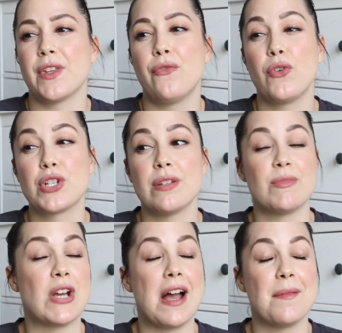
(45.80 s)
for some
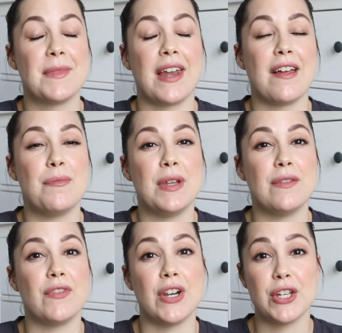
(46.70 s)
time that I've
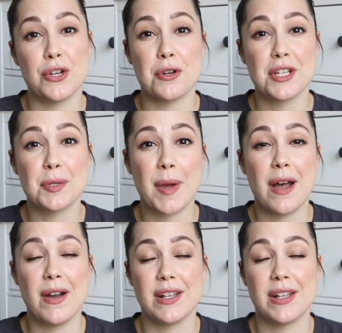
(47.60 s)
been very curious about.